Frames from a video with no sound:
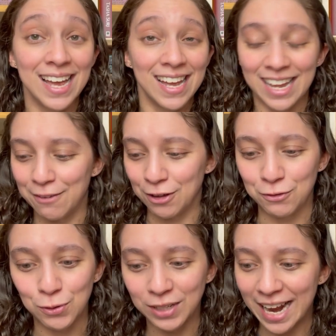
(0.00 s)
if
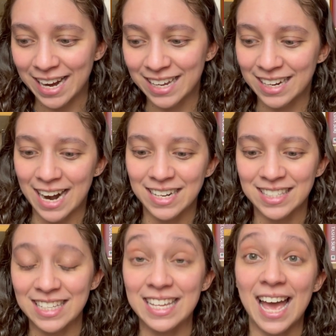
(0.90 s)
you like kind of
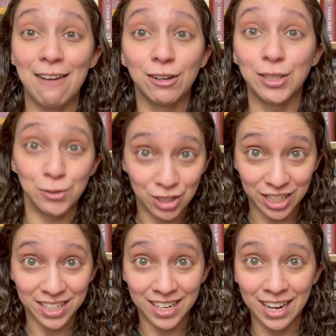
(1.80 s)
seeing the
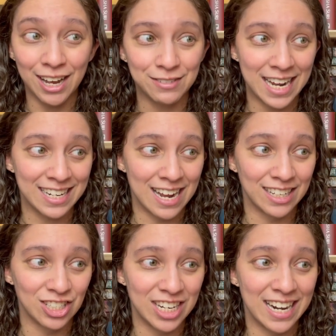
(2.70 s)
evolution of
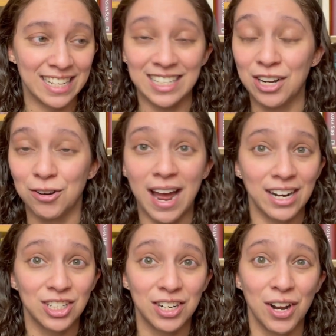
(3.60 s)
technology and its
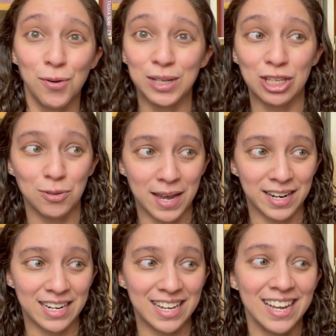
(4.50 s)
interaction with
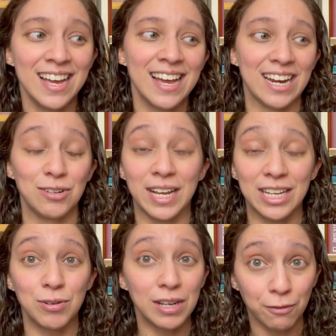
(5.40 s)
humanity, and you like
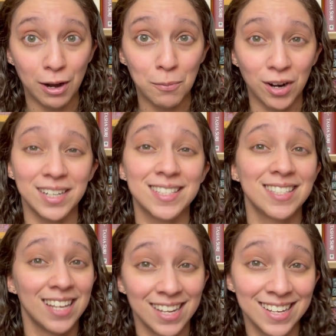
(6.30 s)
unique
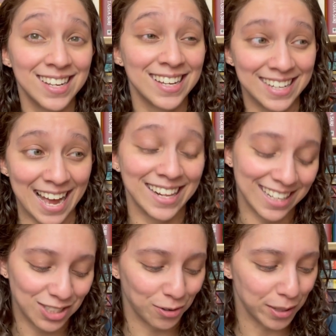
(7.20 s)
frameworks, yeah,
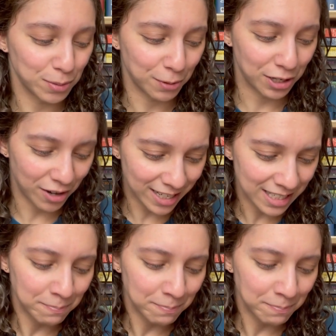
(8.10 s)
that story is pretty great.